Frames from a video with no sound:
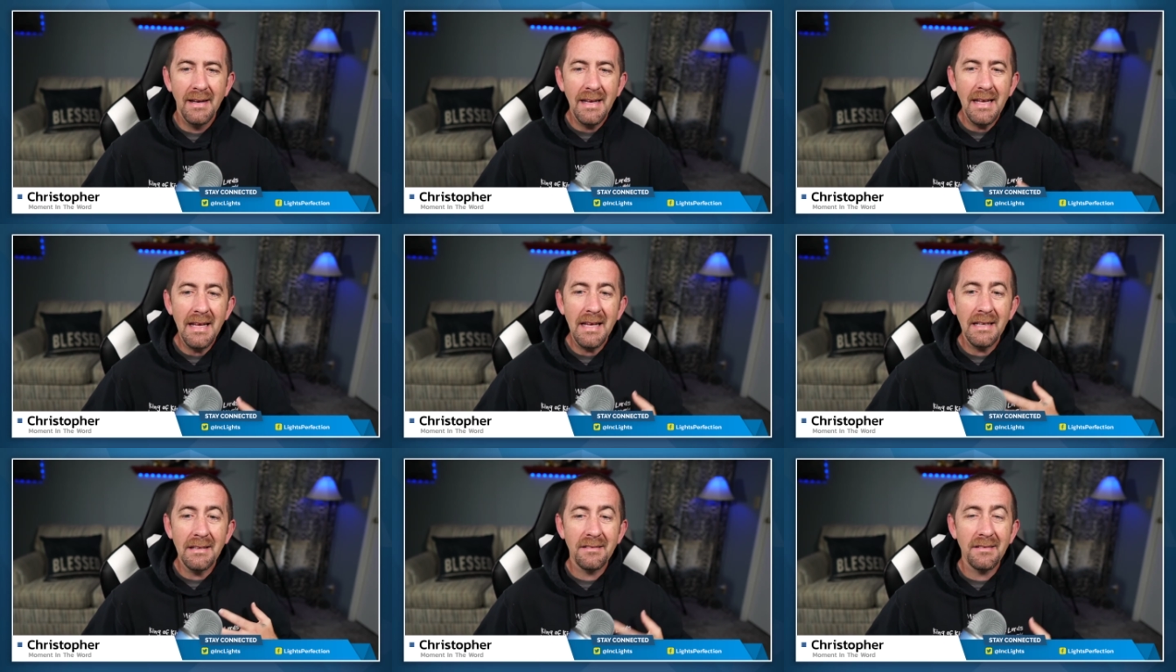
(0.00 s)

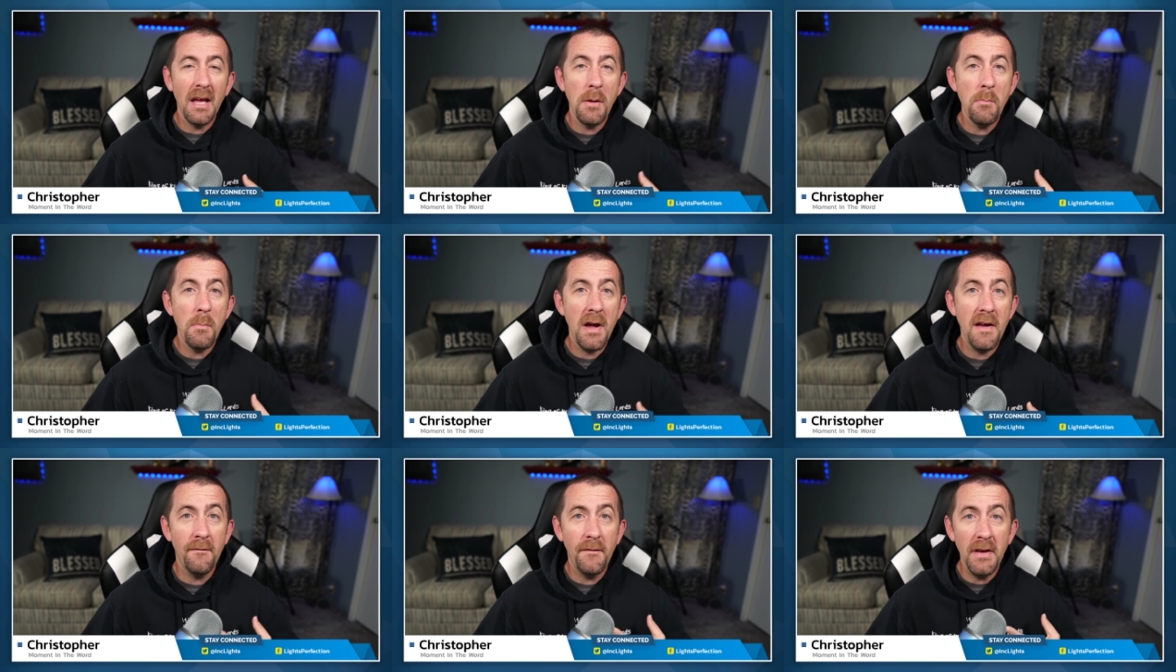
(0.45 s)
He can set
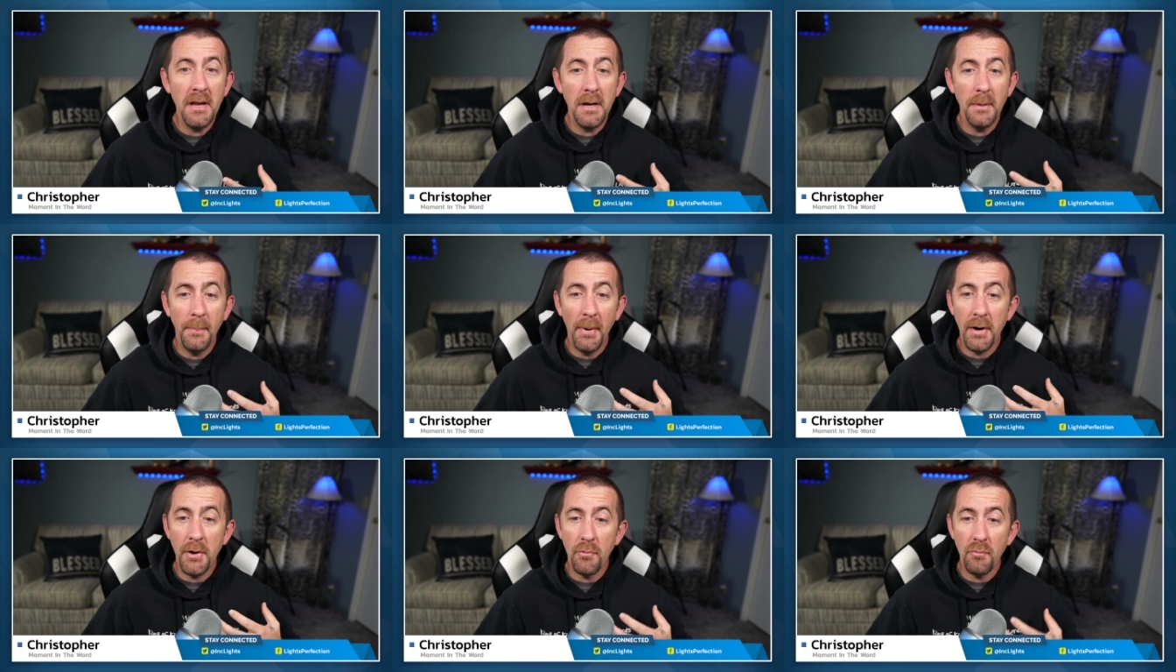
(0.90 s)
my feet
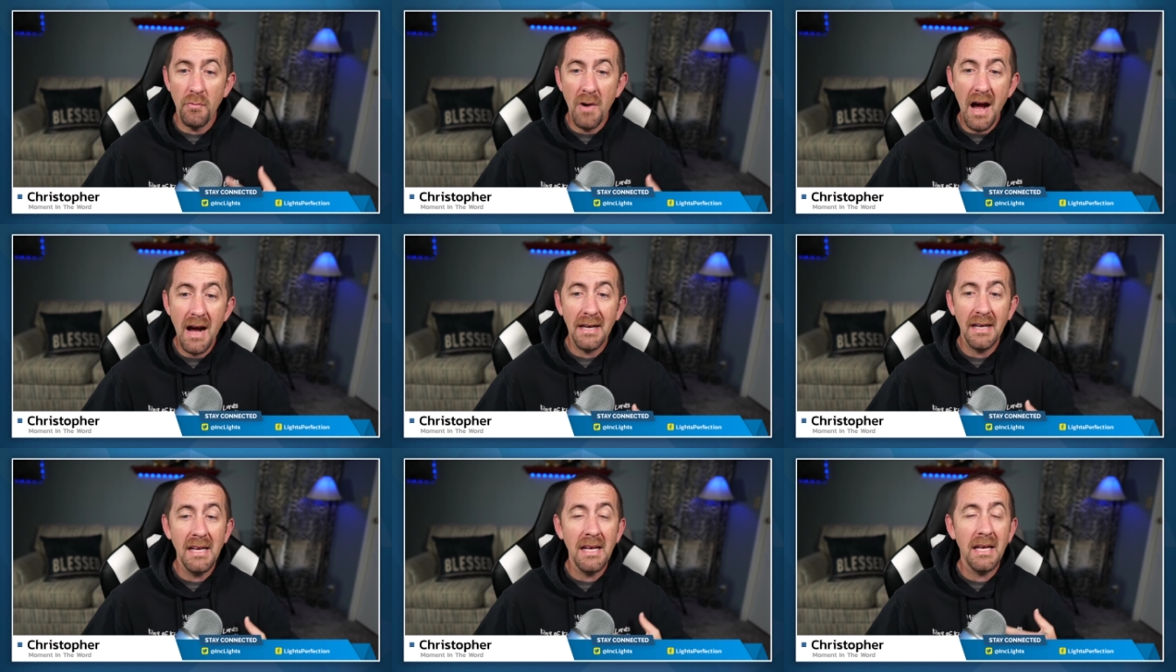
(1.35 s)
upon a
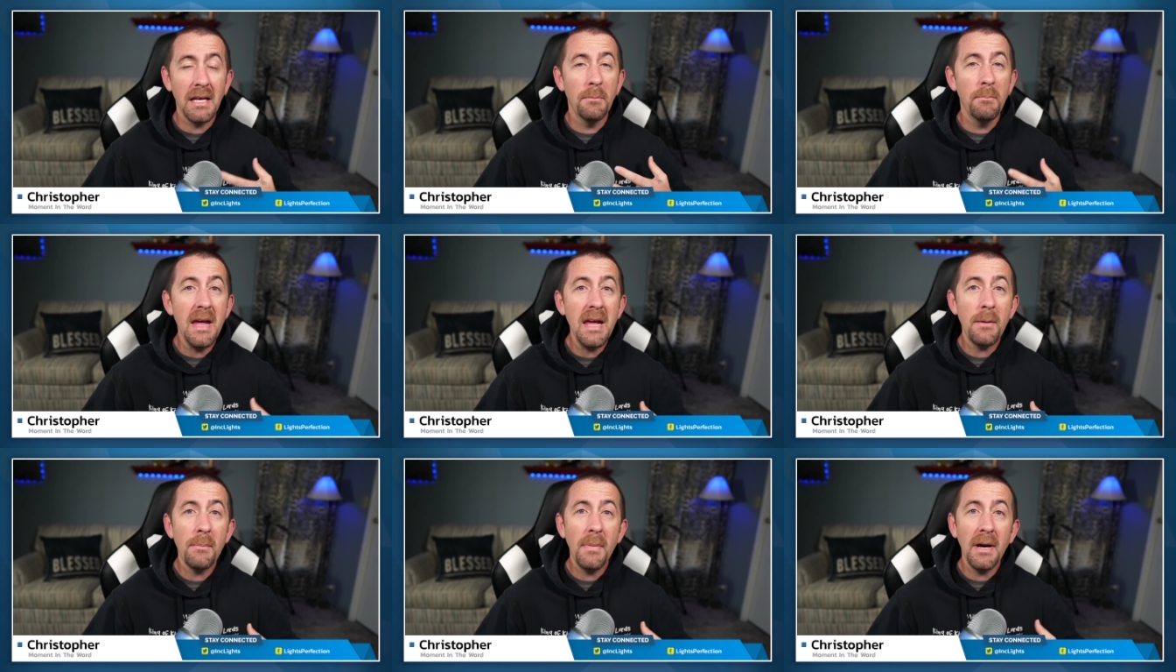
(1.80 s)
rock and he can
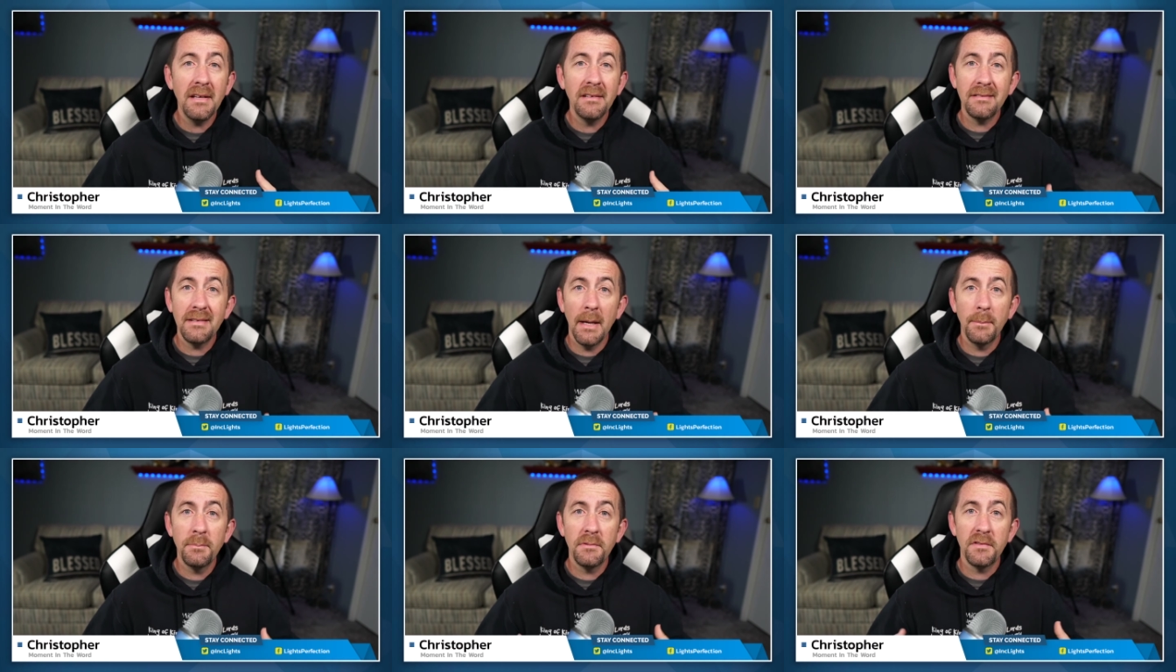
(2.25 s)
make my
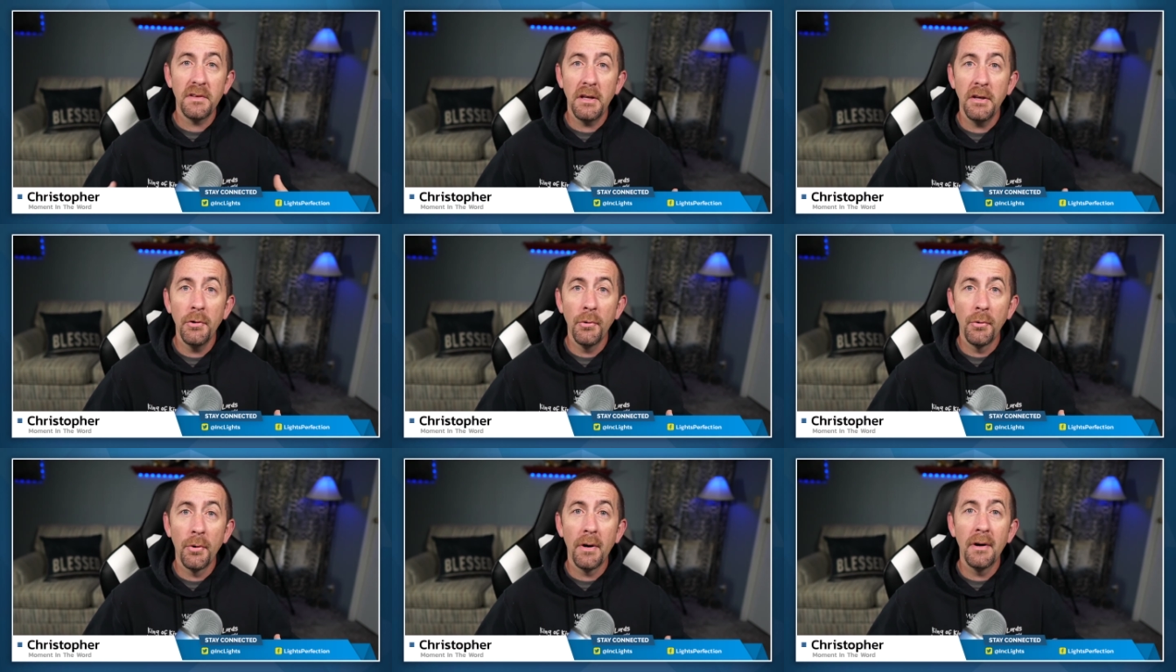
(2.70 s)
steps
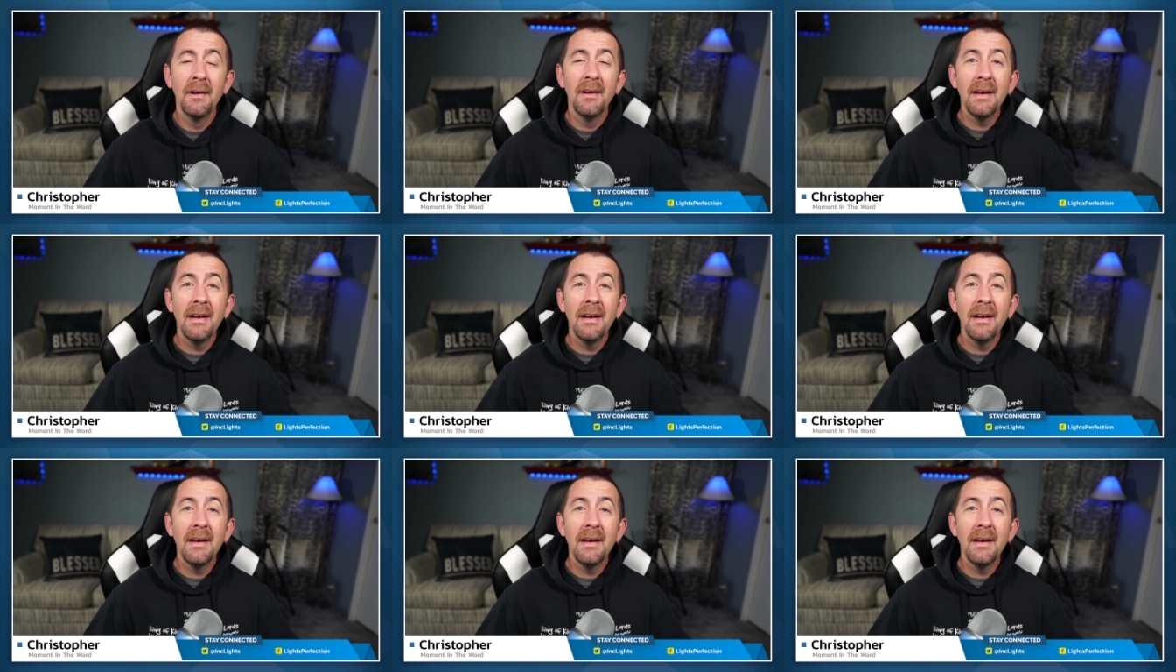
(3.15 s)
secure.